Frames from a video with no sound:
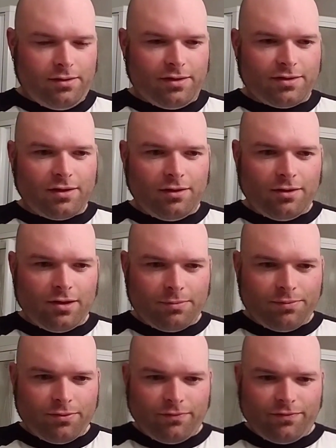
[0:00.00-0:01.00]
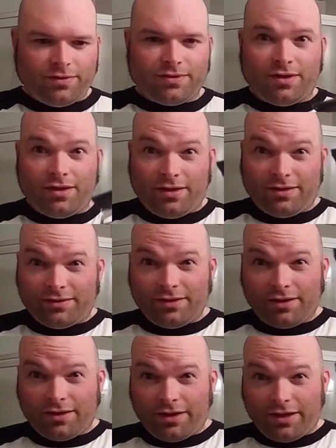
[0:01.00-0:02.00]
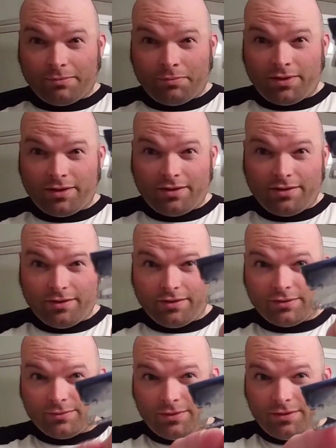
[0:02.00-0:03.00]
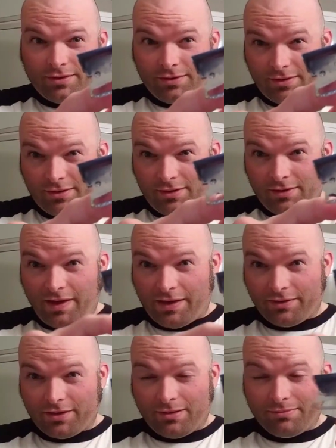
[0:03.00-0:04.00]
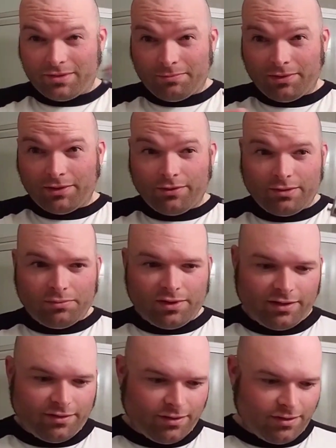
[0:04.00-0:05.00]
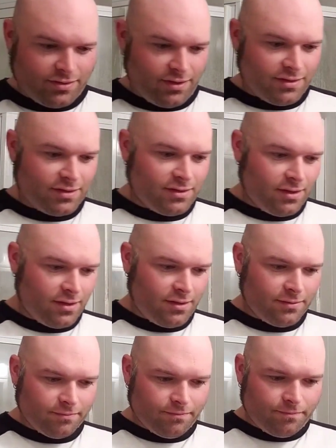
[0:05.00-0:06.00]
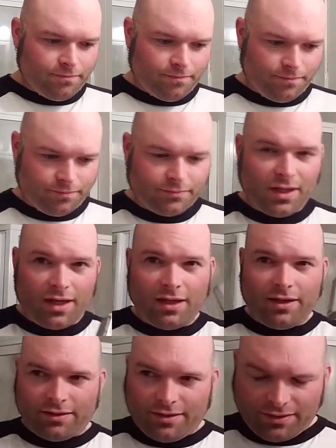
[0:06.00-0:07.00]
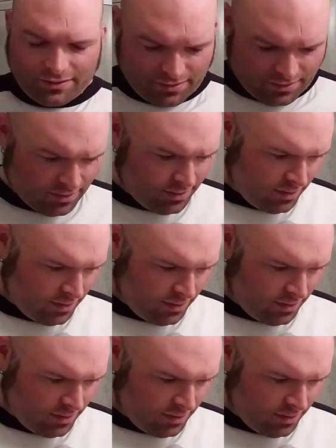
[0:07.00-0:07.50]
And it's clog proof. You'll see it has that gap there, so all your lather comes below the blade there. It doesn't get stuck. I like this.